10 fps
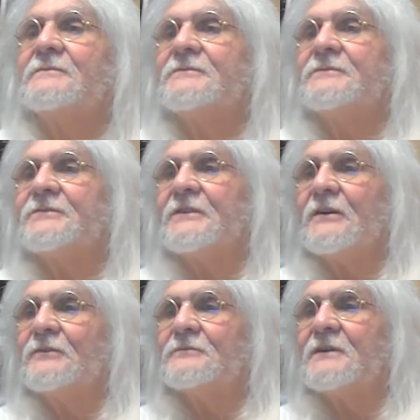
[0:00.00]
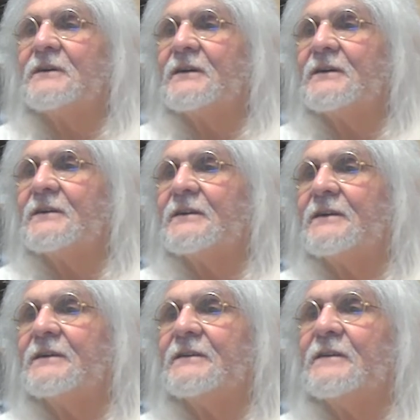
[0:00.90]
So,
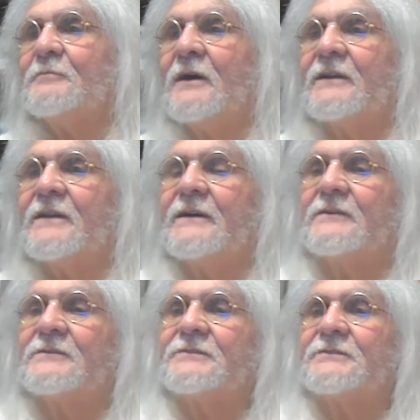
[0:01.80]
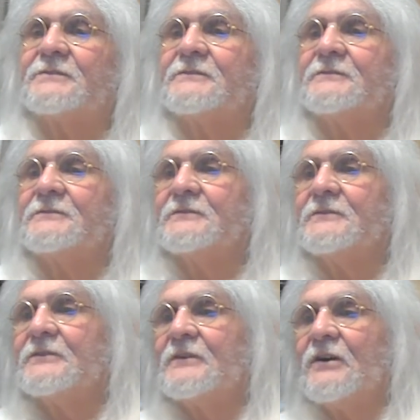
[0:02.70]
anybody else
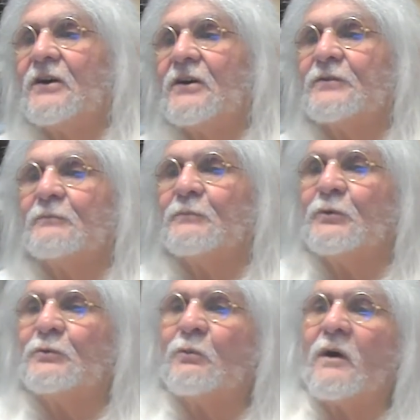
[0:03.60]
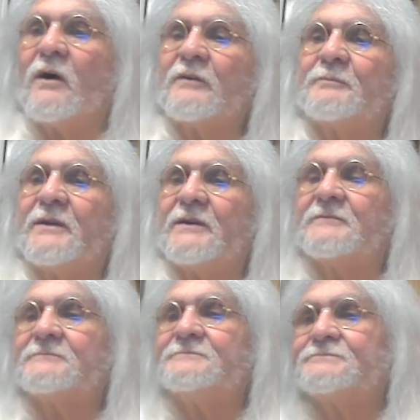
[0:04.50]
on the moonwalk pin?